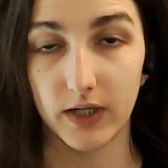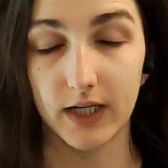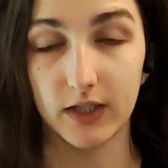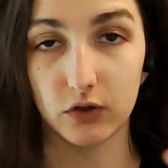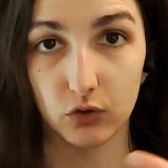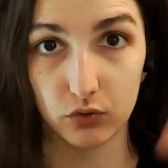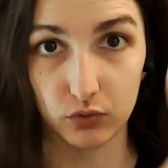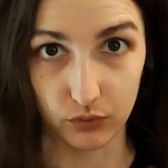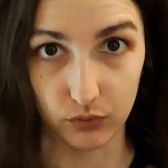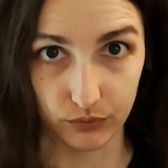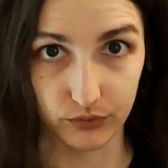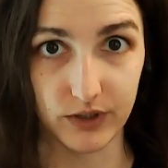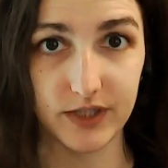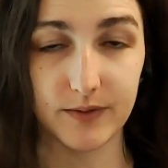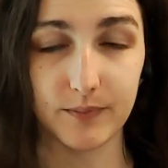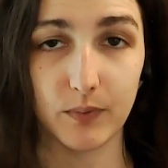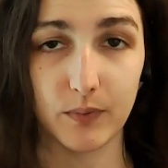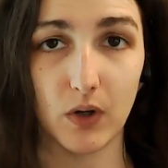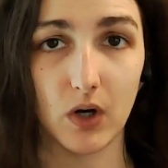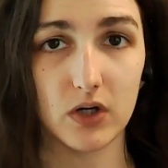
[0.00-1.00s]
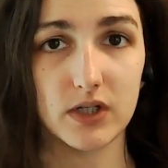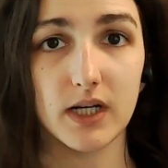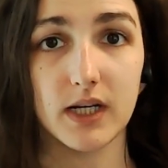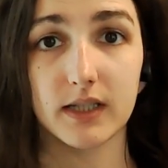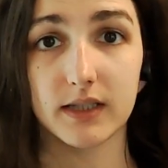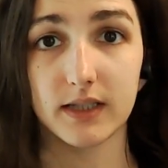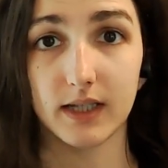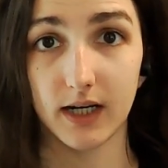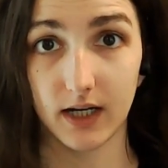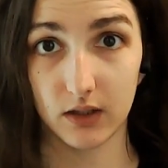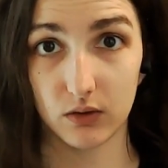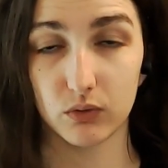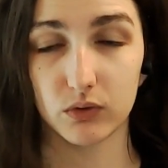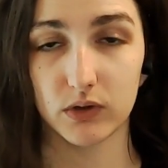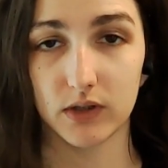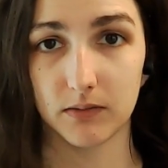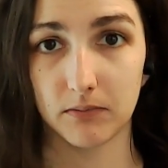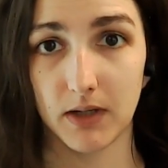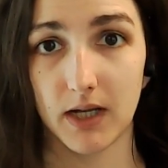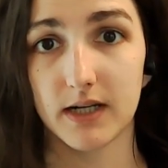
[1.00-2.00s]
donate to this project, then I
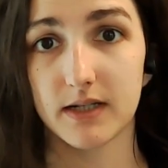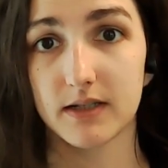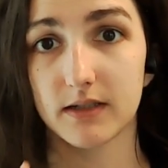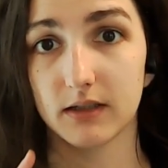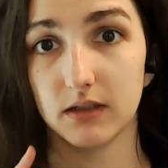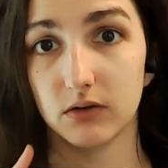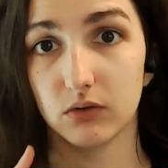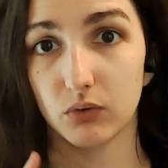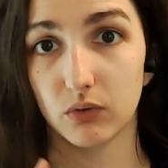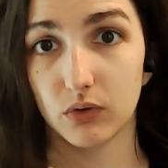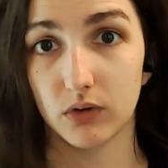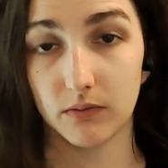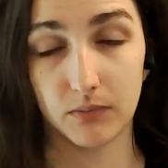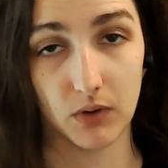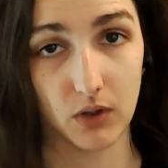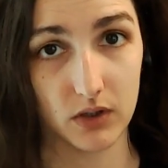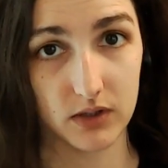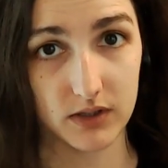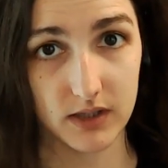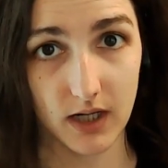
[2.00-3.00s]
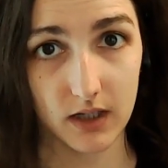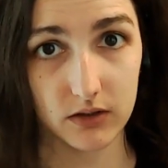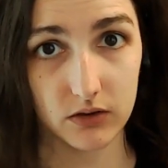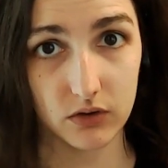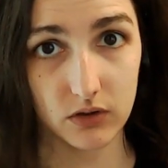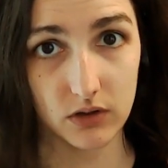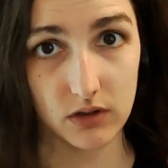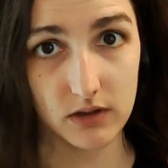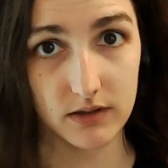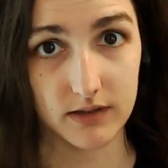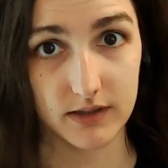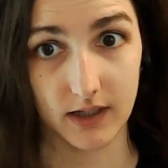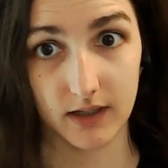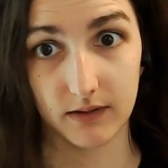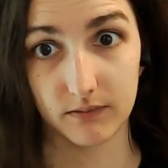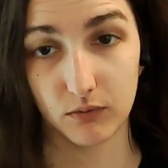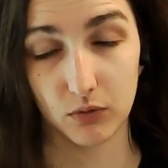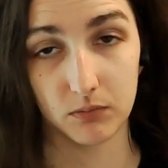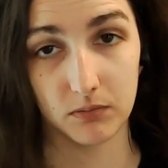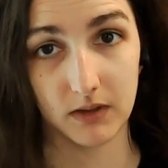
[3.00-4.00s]
could invest into the voice actors
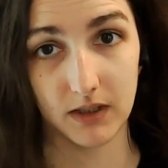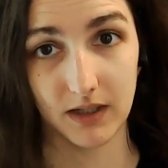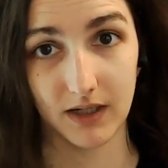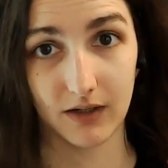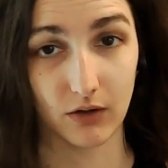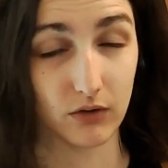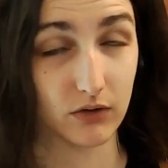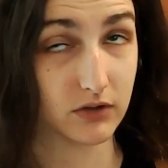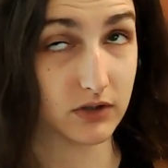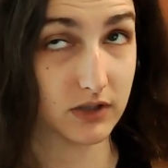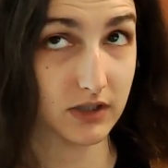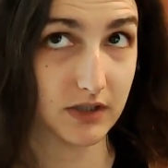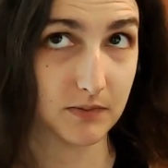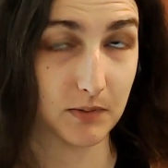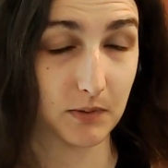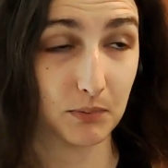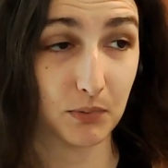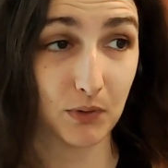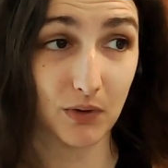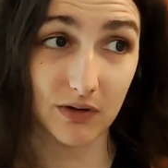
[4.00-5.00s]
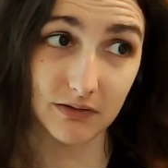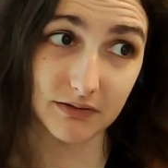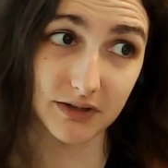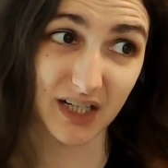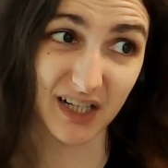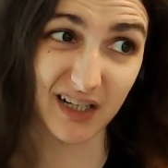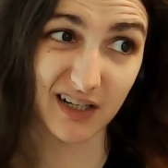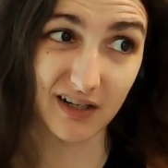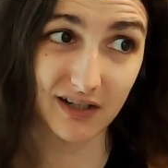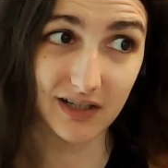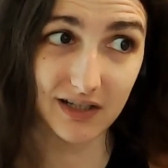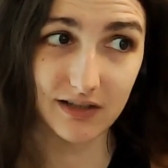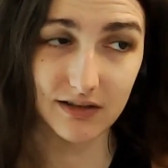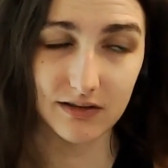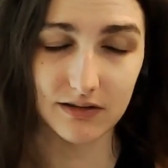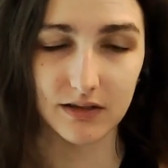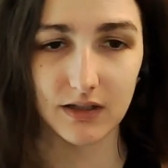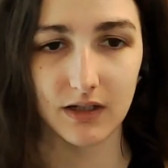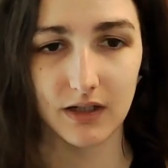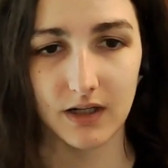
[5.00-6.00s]
and would be another 6 people
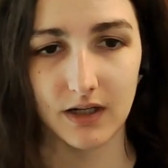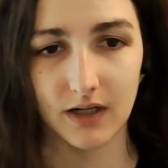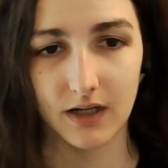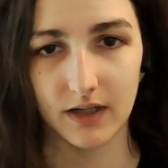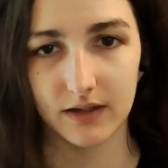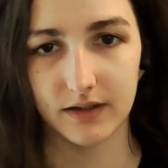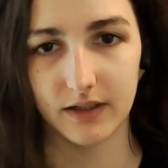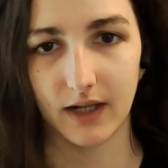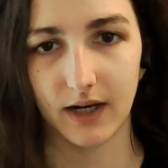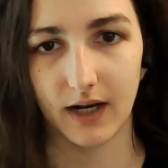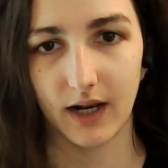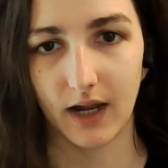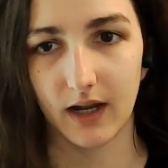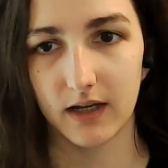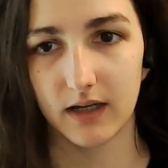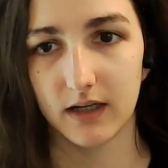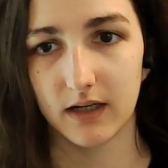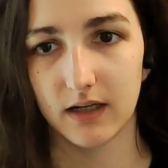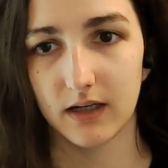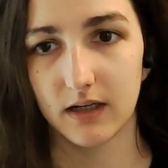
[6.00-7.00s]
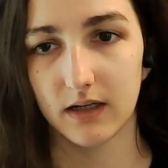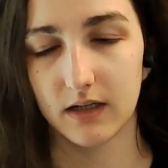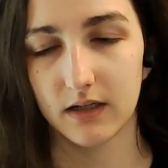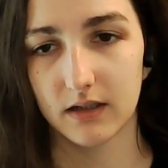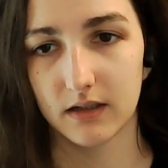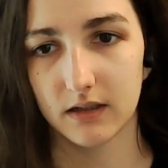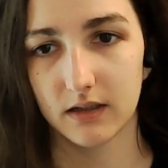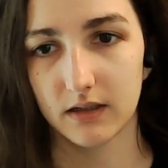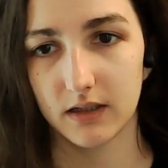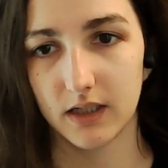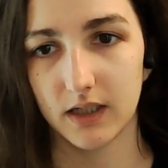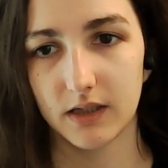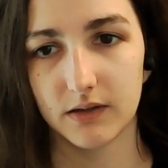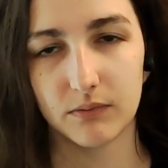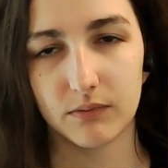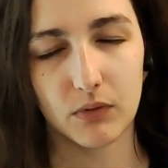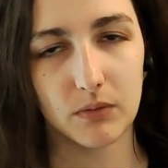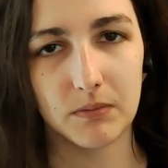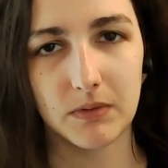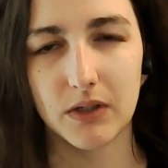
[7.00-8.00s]
technically. Then
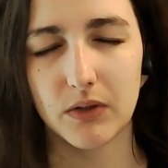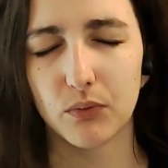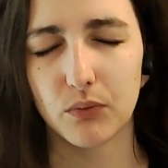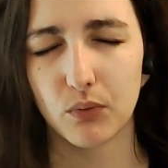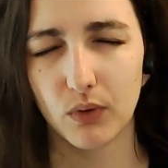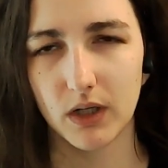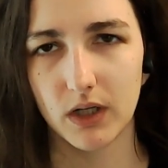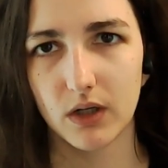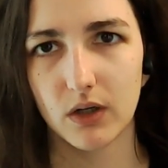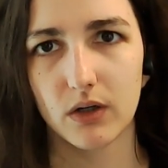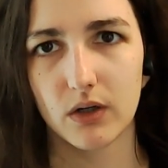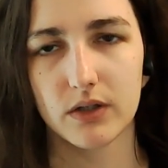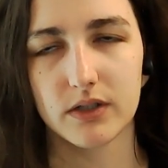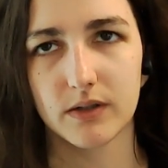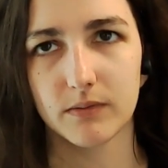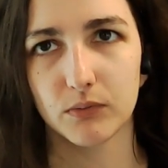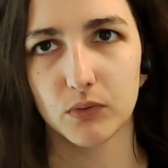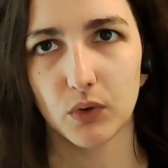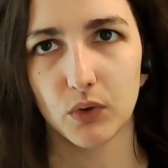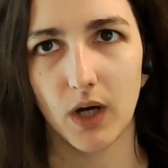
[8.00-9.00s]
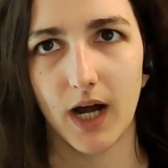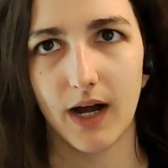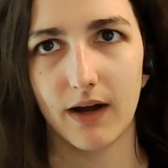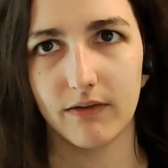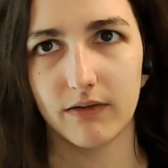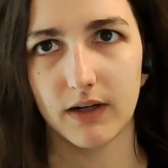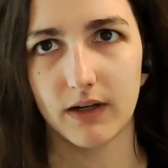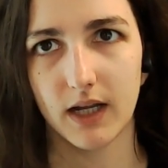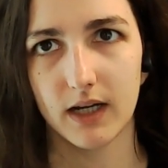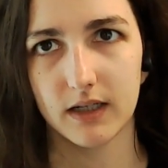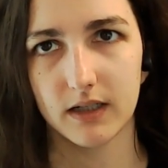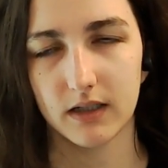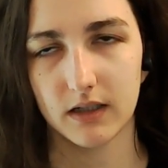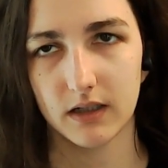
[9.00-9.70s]
it would be really awesome to have